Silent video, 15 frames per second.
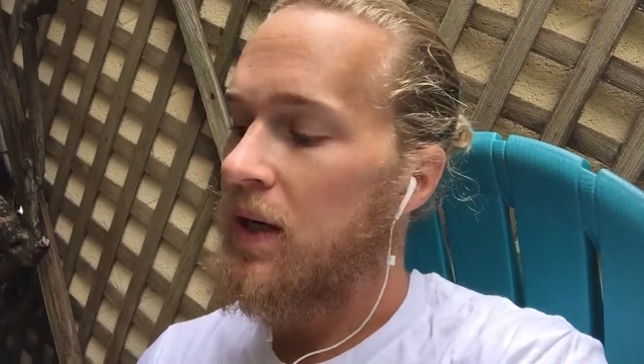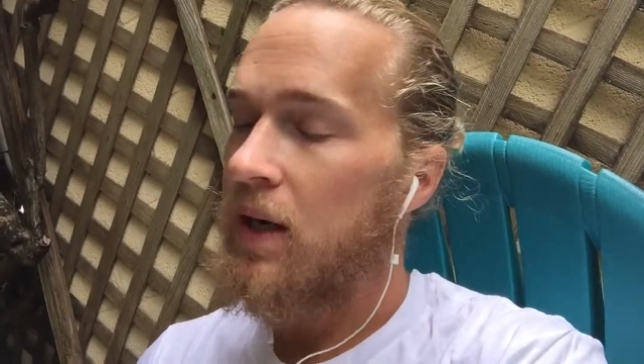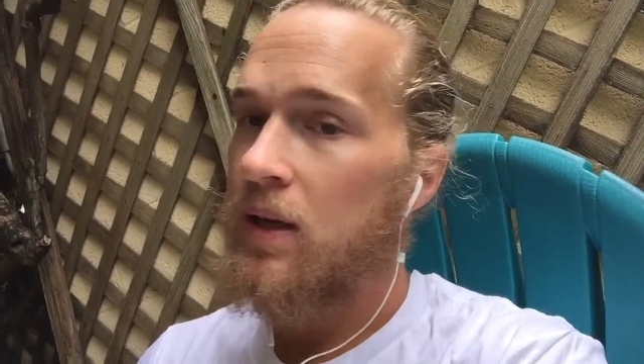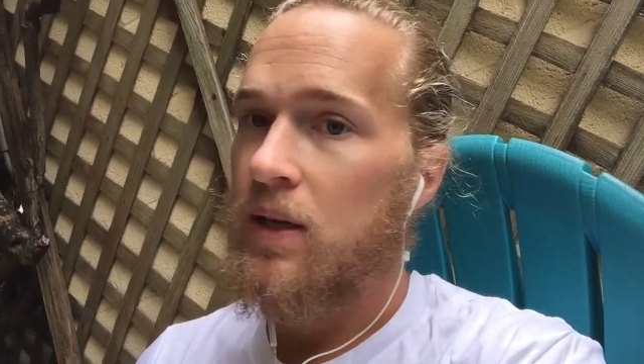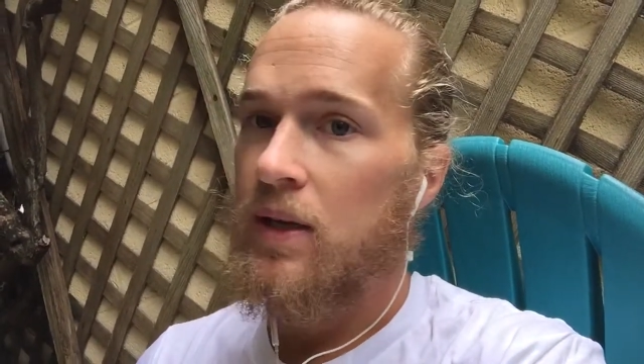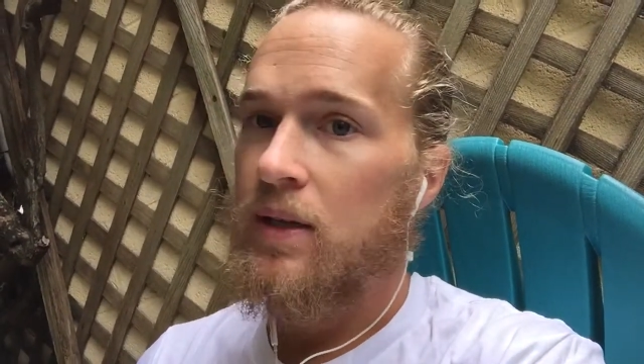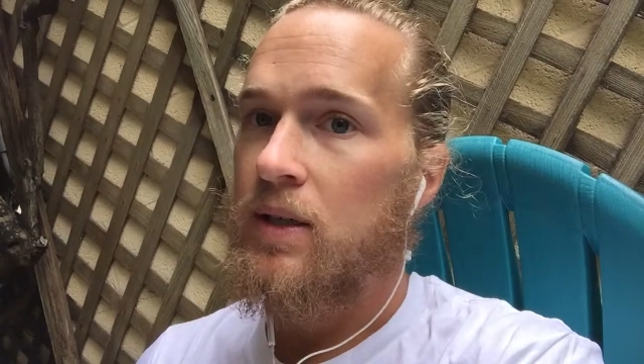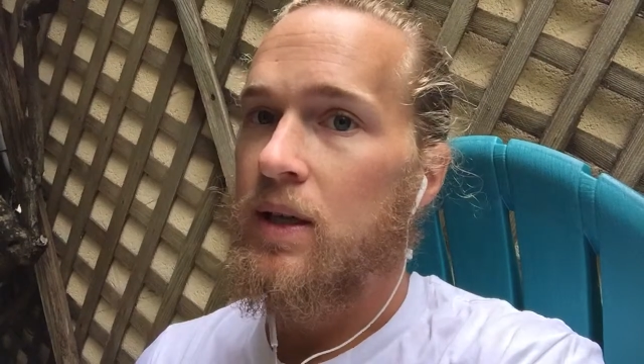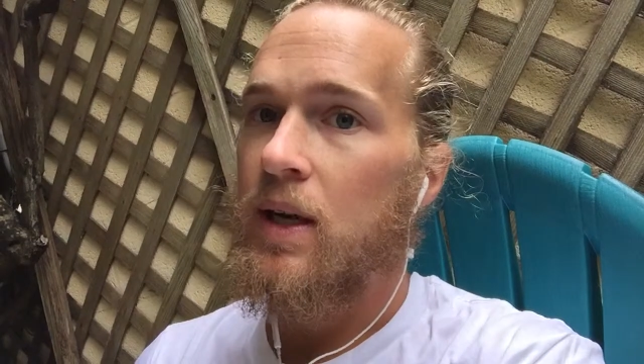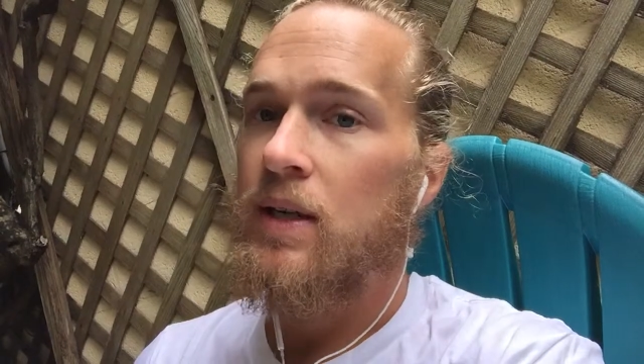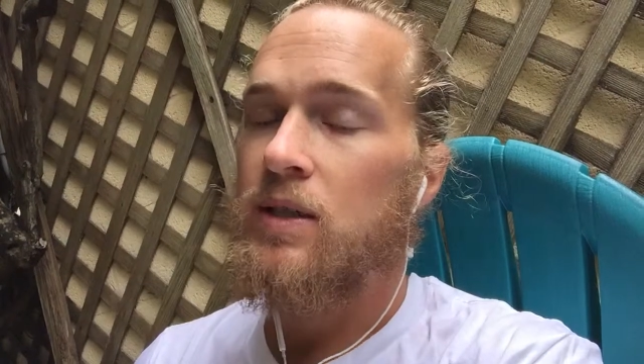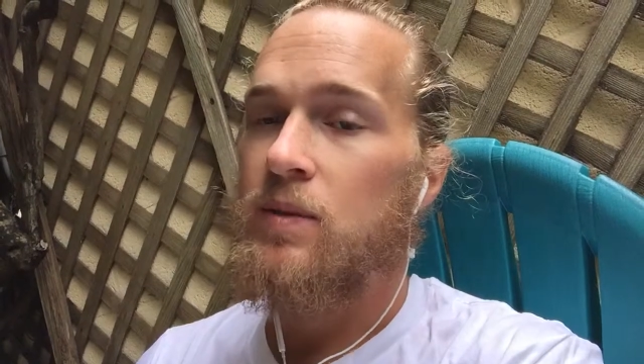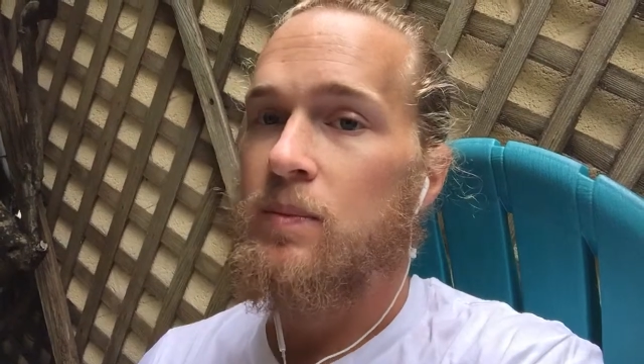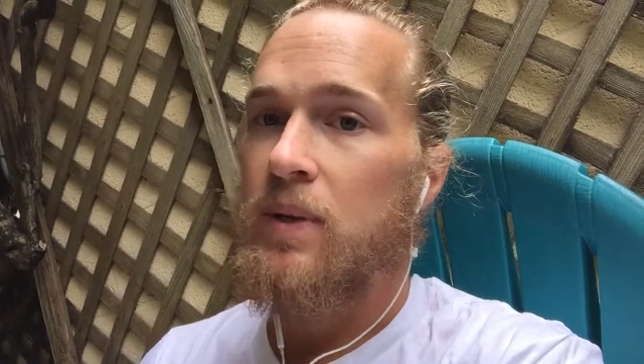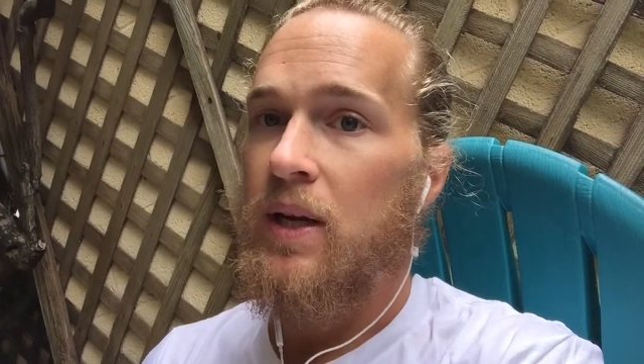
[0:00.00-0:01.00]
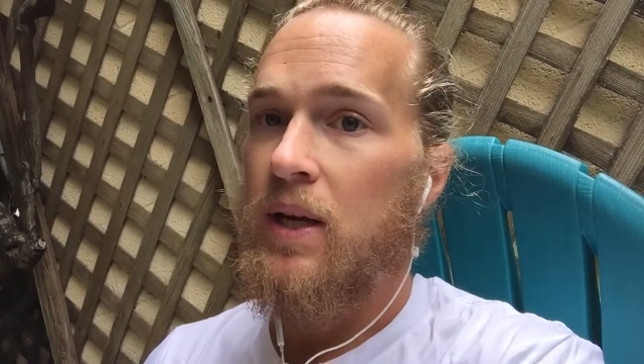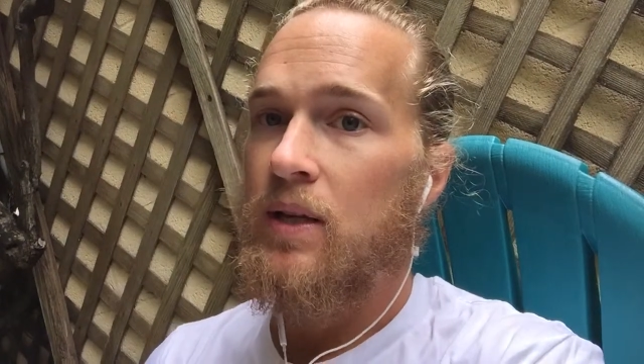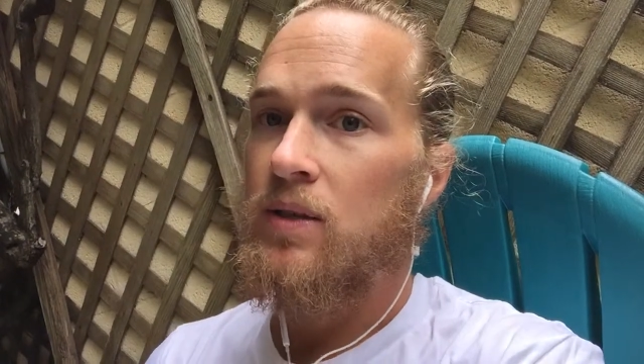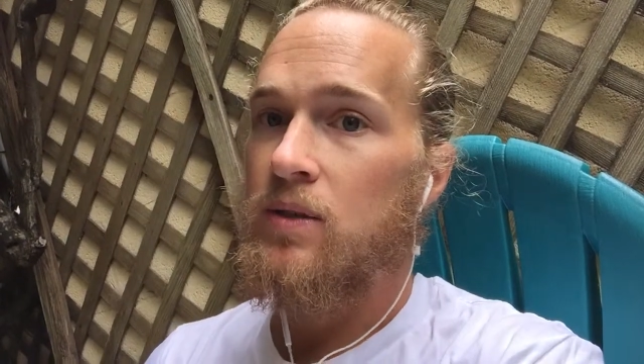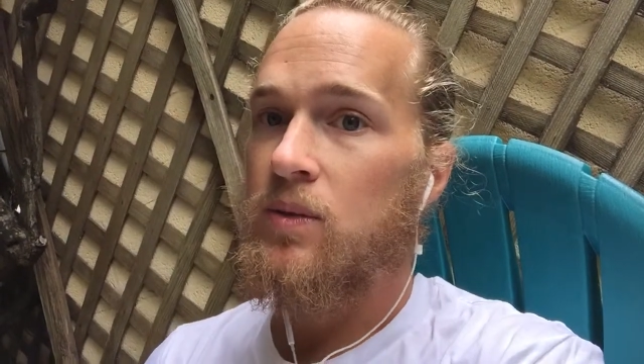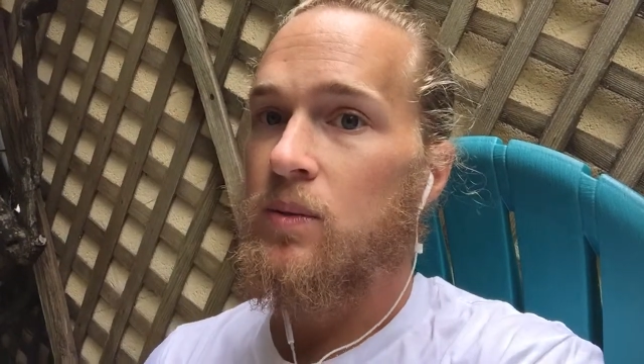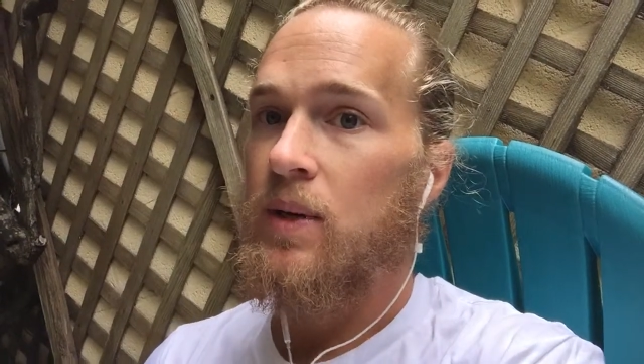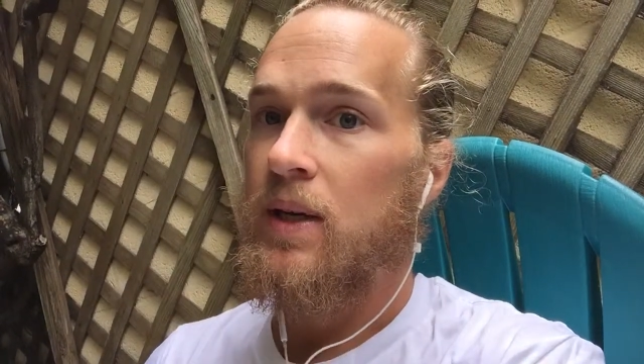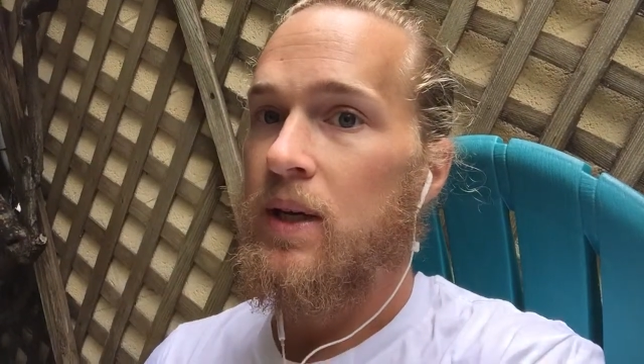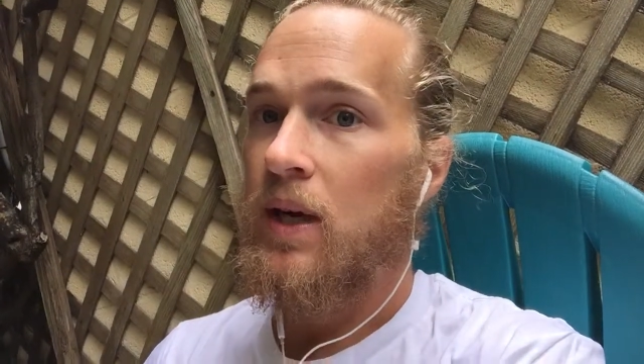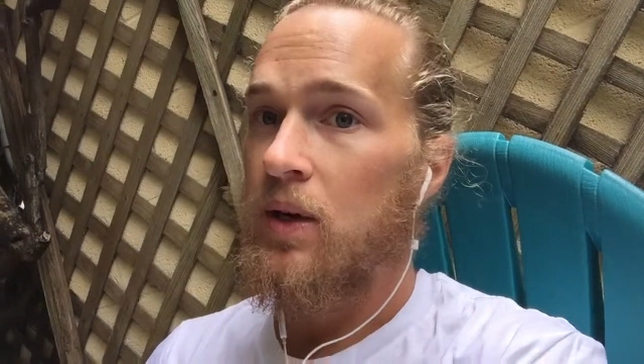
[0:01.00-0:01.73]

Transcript: get like a case of bananas a week.